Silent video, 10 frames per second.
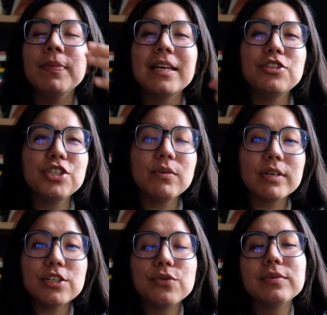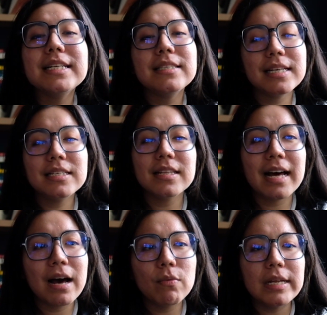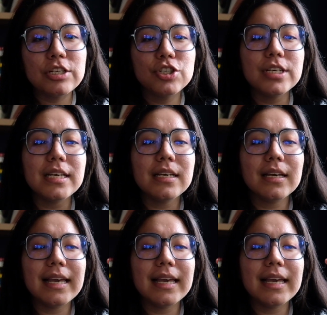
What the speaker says: and she retreats into that when she